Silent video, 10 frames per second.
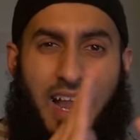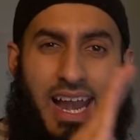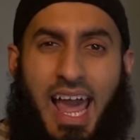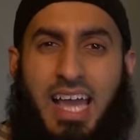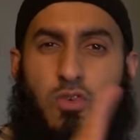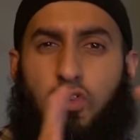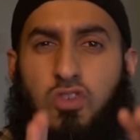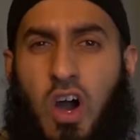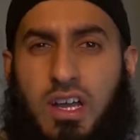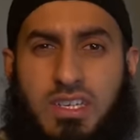light or
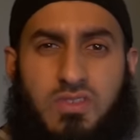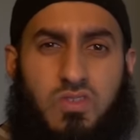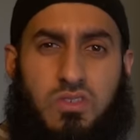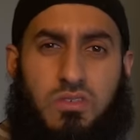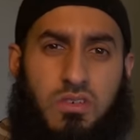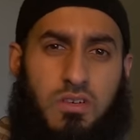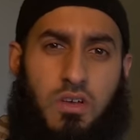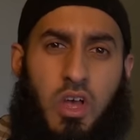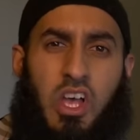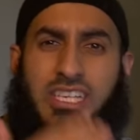darkness,
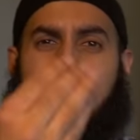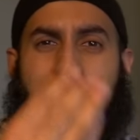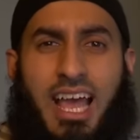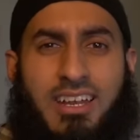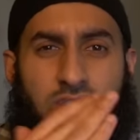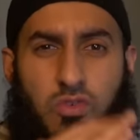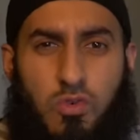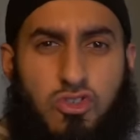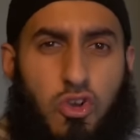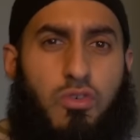sadness
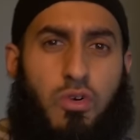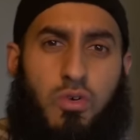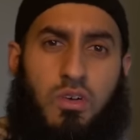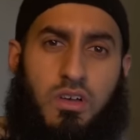or sorrow,